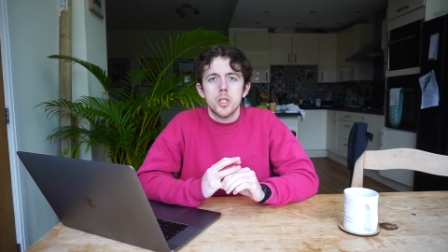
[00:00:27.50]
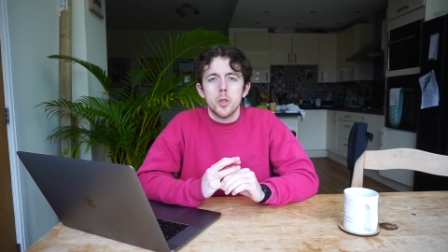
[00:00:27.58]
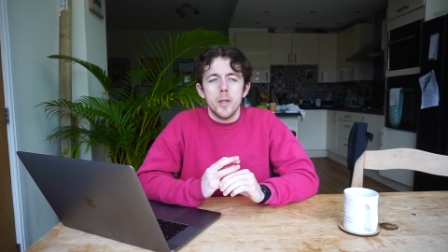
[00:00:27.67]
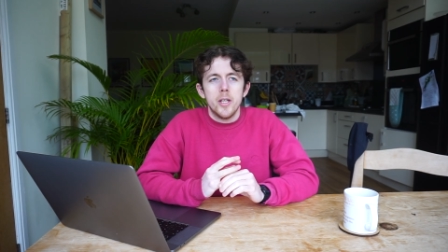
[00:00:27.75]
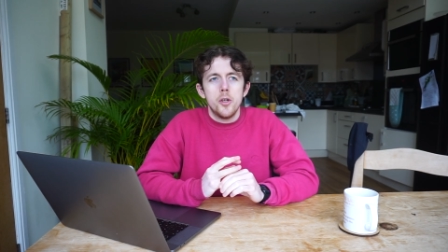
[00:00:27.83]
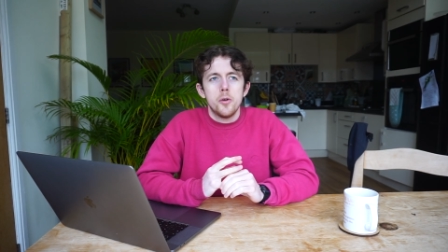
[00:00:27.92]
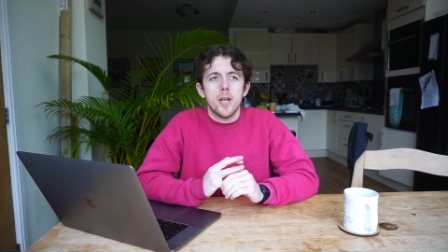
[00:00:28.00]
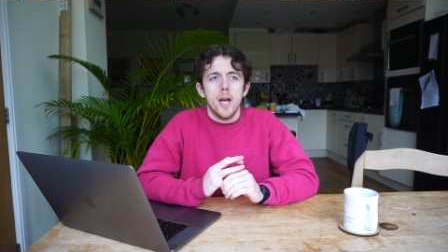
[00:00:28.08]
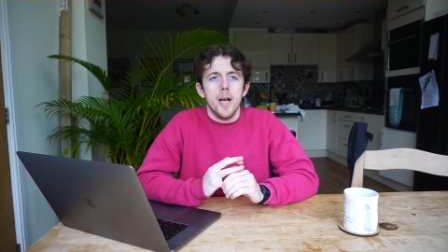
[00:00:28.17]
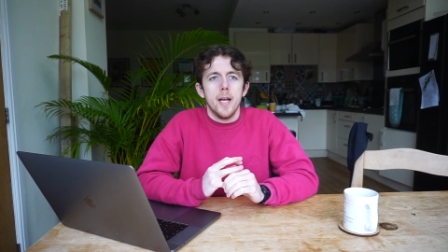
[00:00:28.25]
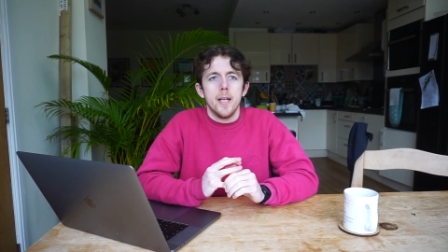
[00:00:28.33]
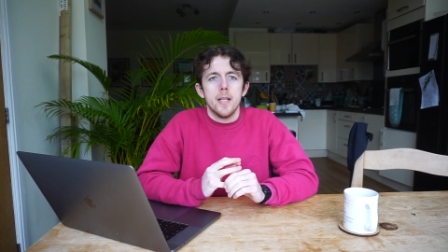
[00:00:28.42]
So in the U
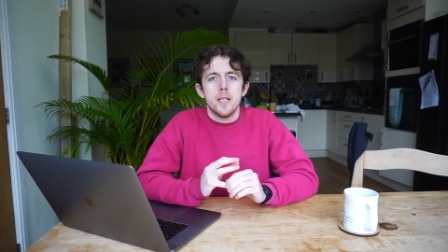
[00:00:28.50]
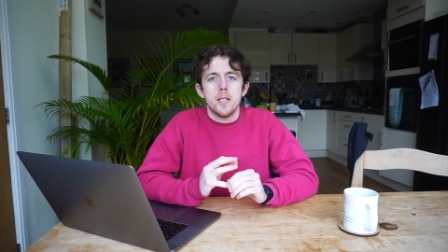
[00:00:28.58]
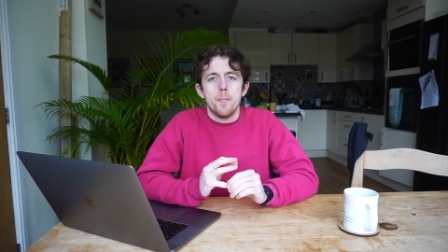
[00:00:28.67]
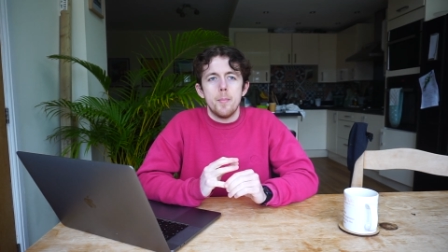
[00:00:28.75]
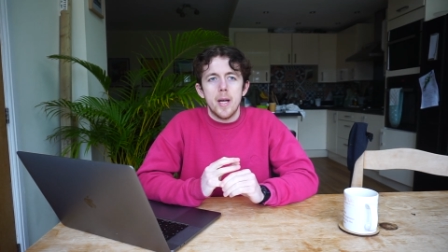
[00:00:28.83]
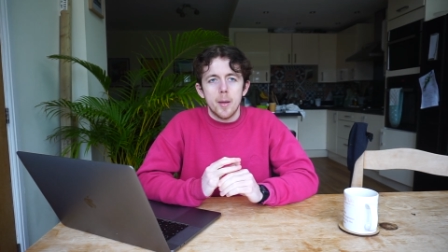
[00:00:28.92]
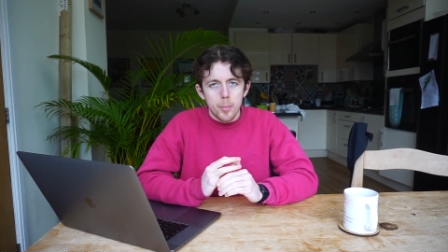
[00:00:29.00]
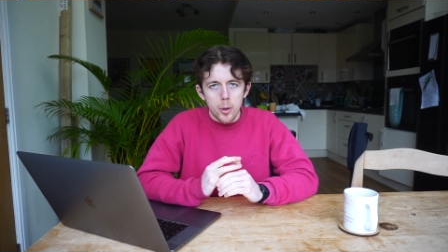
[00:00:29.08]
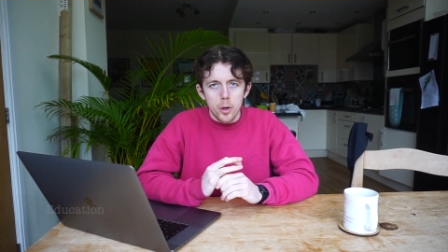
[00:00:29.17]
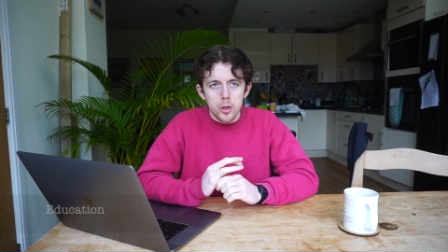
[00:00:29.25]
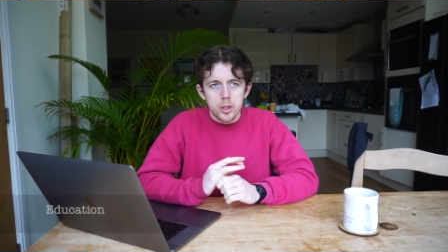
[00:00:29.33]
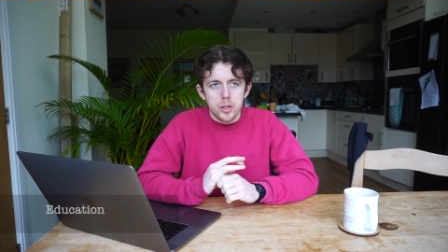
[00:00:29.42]
K, there's a big
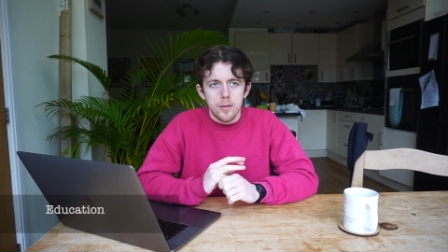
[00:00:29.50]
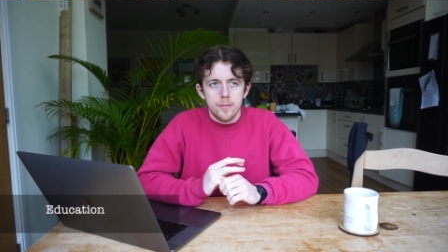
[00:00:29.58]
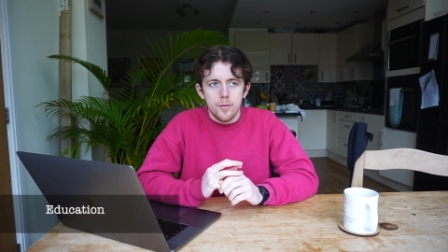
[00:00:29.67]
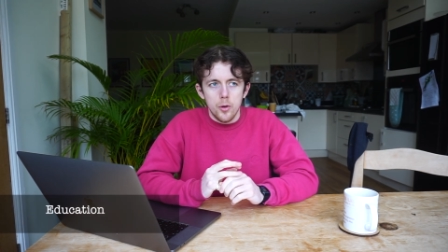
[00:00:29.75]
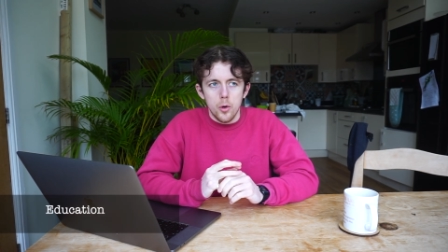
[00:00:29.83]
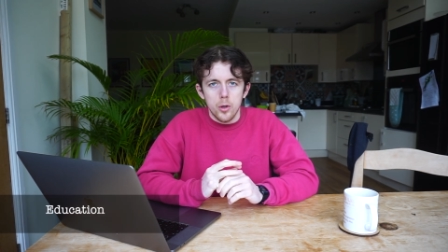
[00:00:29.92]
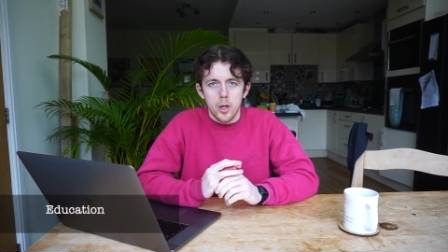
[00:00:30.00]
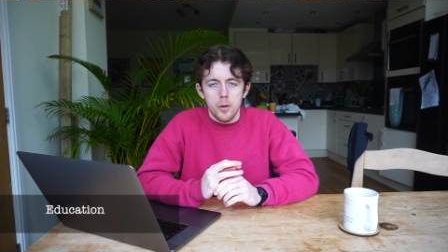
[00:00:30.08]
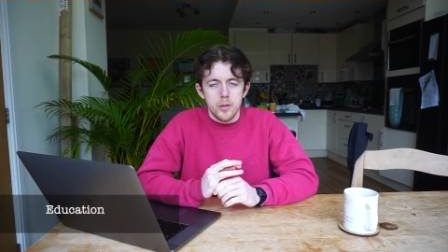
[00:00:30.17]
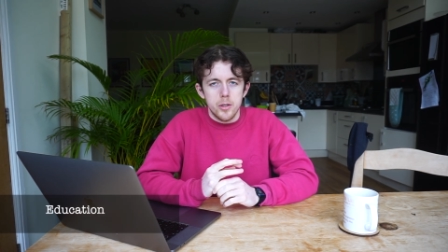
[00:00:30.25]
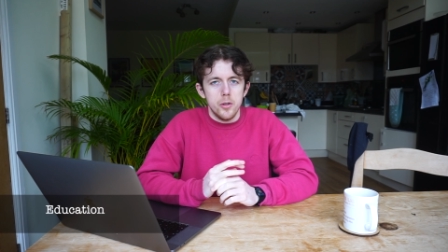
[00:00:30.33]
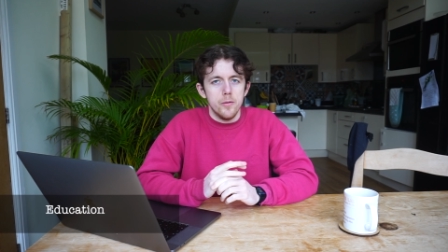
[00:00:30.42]
push for
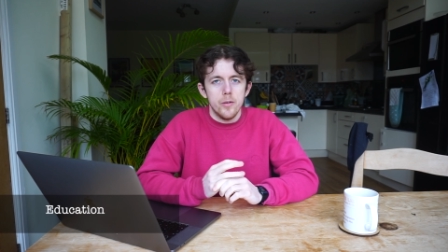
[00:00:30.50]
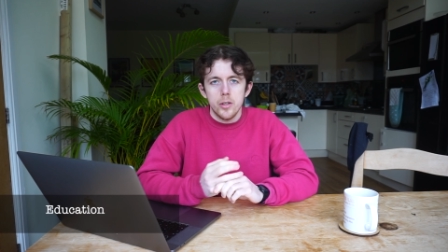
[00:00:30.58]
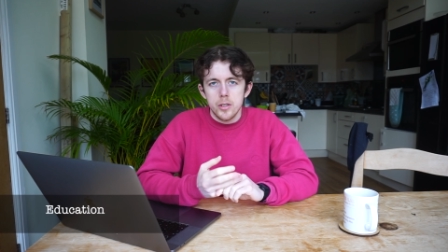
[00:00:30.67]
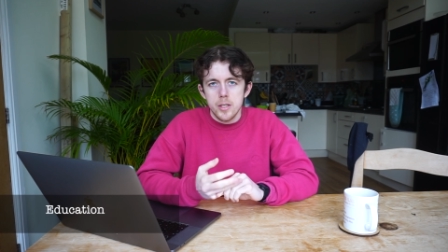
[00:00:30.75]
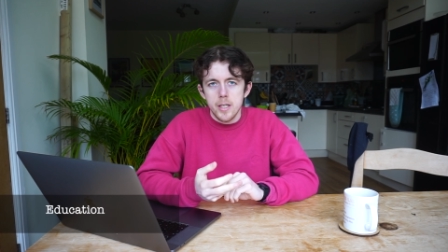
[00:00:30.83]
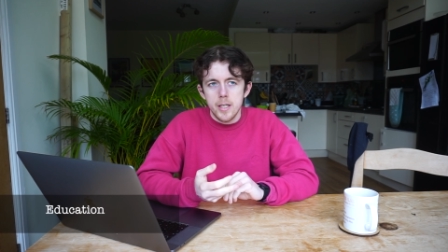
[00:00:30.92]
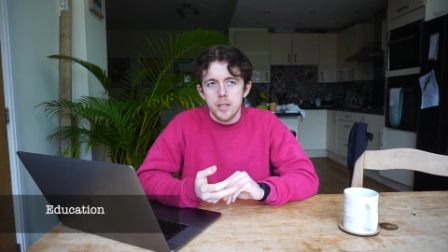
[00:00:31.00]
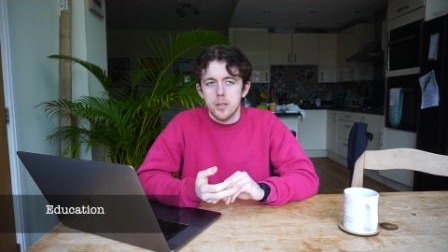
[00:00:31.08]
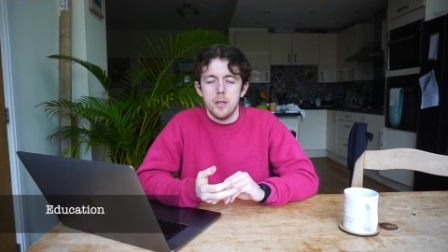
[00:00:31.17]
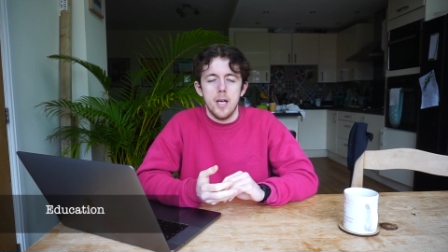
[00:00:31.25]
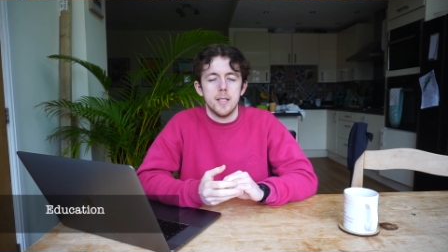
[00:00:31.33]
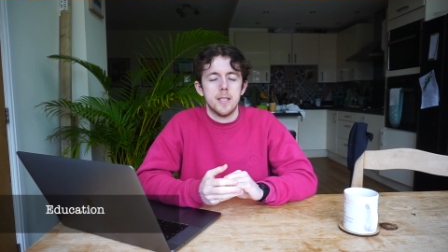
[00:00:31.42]
going to university, so
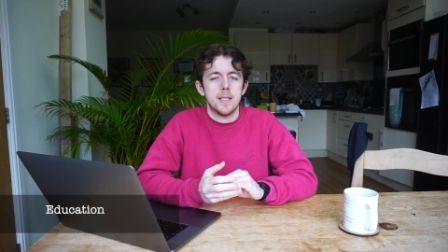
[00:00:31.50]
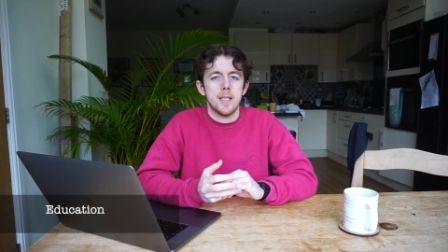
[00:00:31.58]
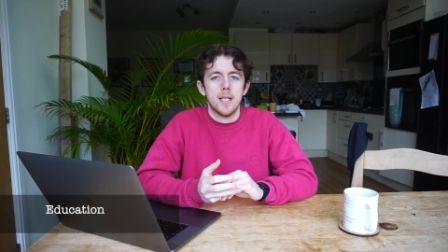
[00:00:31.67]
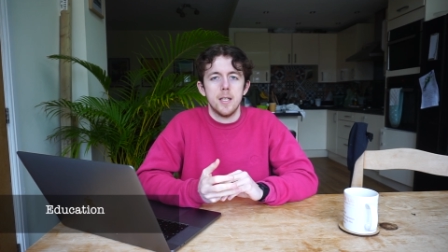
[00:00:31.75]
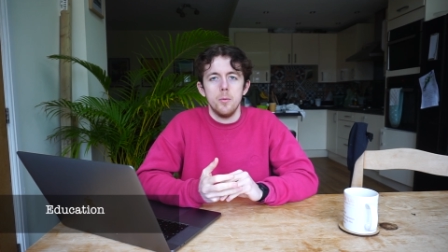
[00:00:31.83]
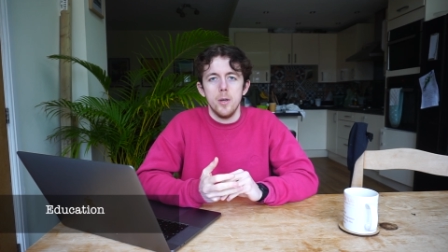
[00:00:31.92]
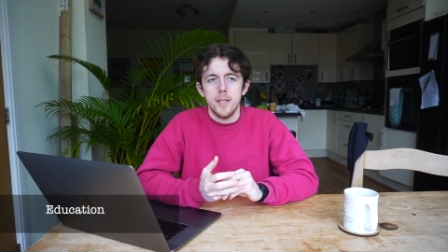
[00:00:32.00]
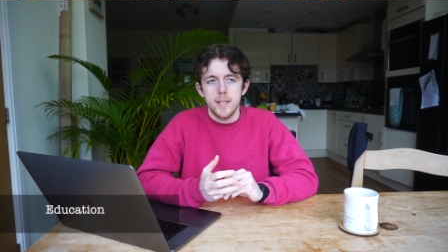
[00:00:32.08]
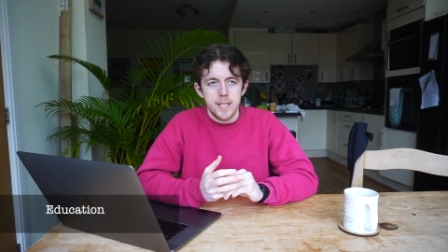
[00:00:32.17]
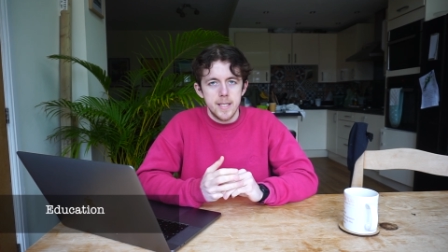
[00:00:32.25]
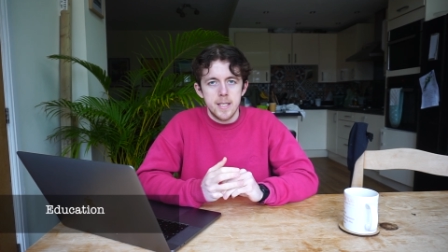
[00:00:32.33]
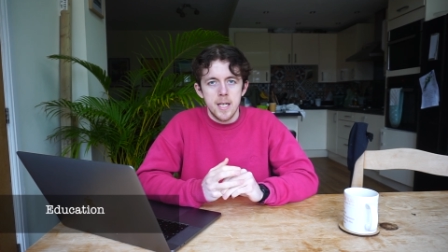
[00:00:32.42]
that's exactly what I
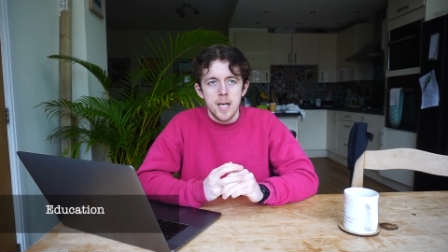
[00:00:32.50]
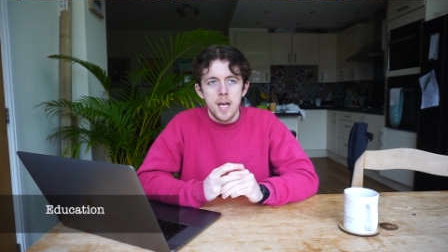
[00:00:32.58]
did.